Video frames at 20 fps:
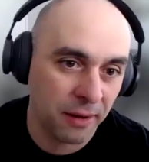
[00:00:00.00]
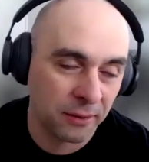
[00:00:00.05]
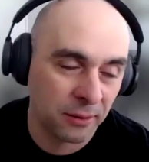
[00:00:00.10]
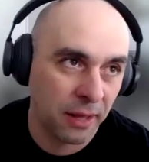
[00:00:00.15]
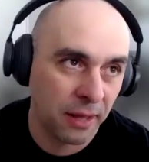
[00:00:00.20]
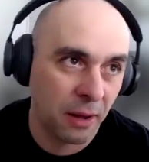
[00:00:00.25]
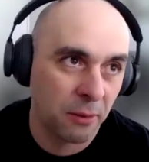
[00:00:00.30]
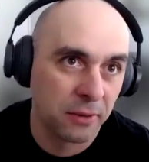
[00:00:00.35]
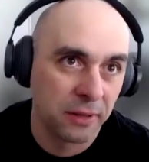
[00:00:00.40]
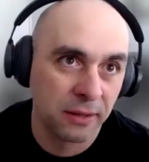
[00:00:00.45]
So
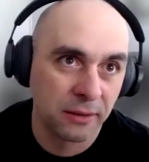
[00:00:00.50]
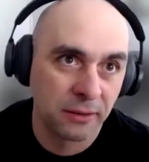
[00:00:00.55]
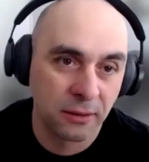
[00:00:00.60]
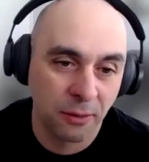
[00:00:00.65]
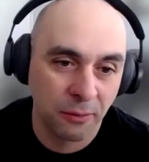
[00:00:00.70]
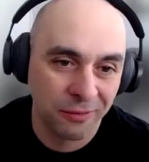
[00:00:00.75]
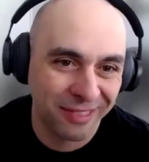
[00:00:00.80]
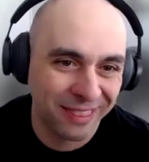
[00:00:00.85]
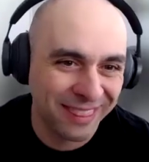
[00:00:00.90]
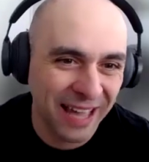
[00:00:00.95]
that was,
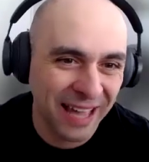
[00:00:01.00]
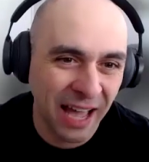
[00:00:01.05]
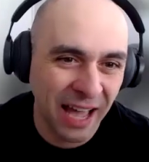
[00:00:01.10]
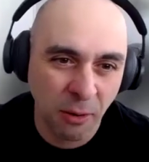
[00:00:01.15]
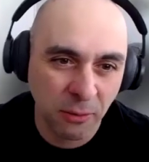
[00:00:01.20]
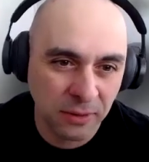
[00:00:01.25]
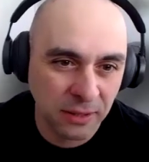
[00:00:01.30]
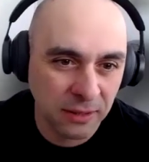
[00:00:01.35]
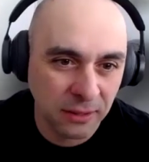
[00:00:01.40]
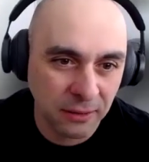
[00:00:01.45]

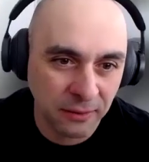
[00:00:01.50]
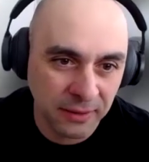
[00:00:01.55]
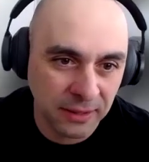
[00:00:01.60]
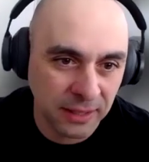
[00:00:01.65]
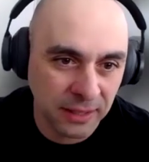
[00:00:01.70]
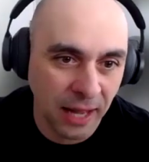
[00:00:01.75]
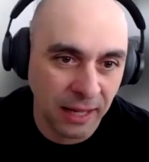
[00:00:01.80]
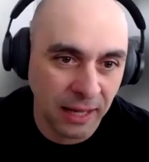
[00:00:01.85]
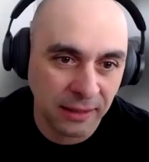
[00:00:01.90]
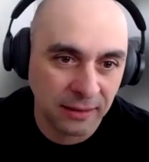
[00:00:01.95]
thousands of
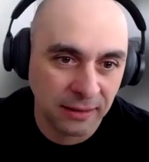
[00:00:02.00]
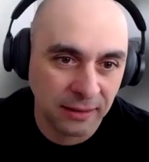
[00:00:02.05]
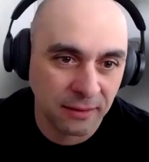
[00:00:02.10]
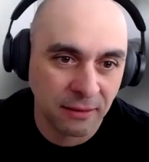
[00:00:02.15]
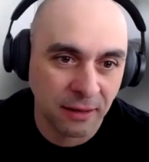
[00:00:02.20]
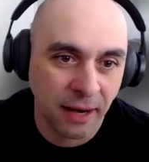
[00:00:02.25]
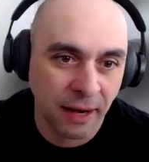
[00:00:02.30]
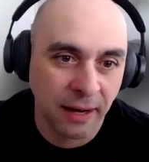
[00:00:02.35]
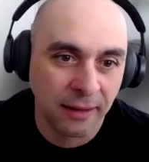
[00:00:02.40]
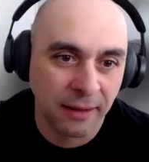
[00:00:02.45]
sites,
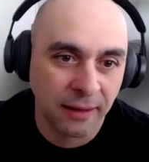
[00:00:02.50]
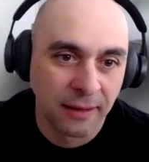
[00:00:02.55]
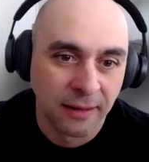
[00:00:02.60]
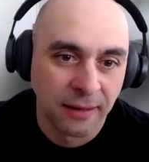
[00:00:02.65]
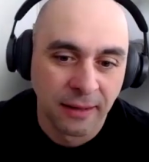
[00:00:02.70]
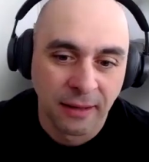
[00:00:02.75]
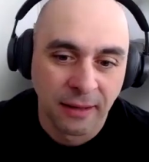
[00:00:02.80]
right?